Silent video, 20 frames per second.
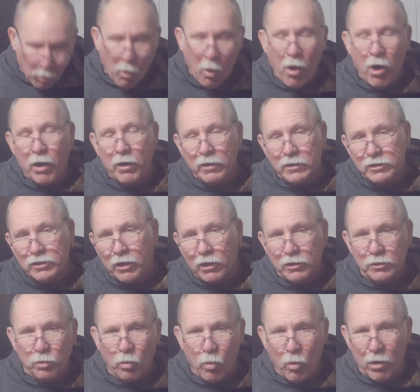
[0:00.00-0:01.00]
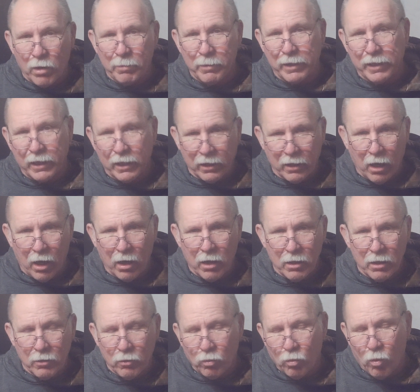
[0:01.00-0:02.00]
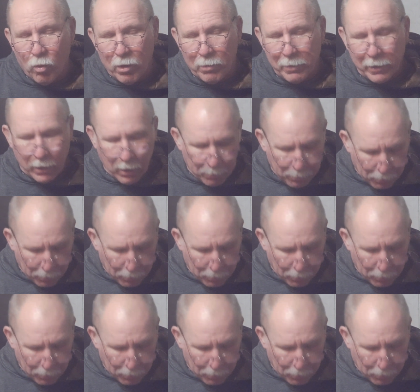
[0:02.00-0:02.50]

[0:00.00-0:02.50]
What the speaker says: water starts warming up